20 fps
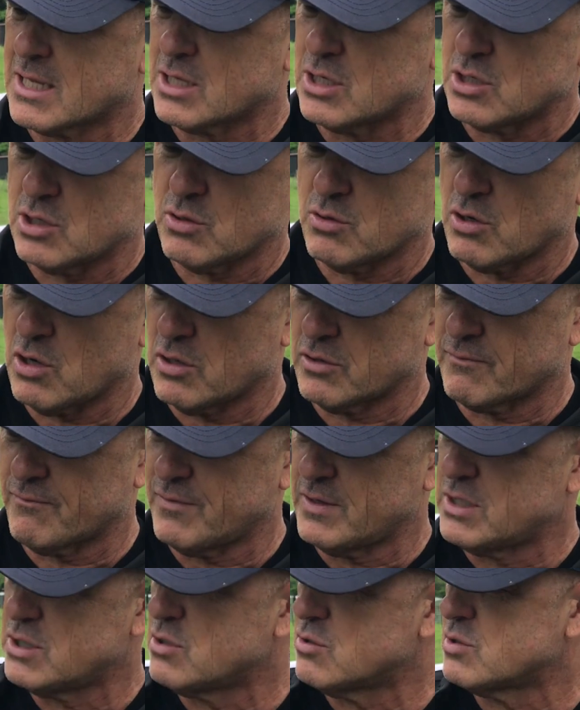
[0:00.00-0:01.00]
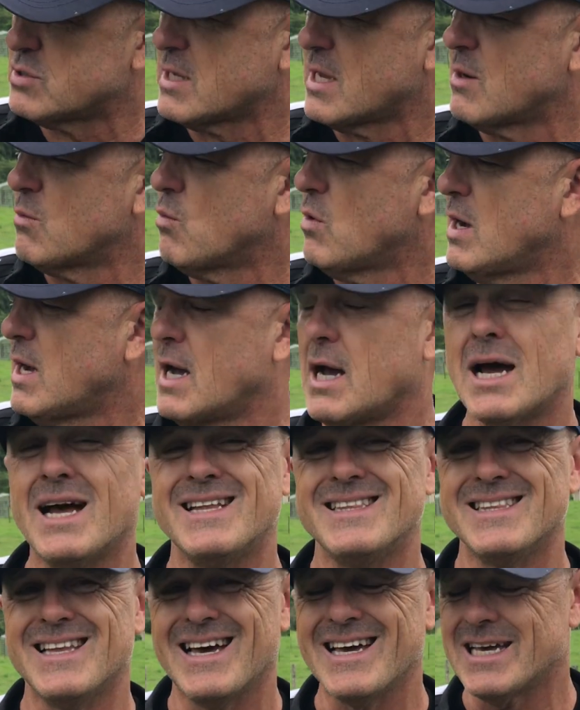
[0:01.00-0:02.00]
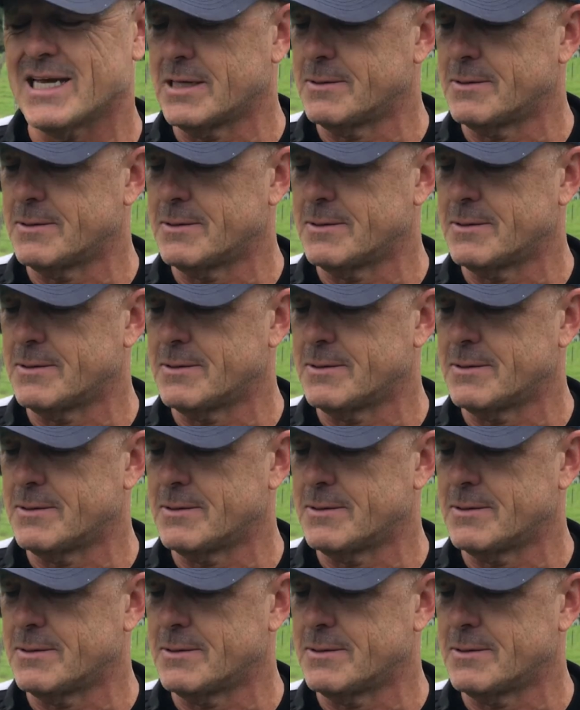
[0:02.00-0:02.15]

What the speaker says: can do and all the features and why I like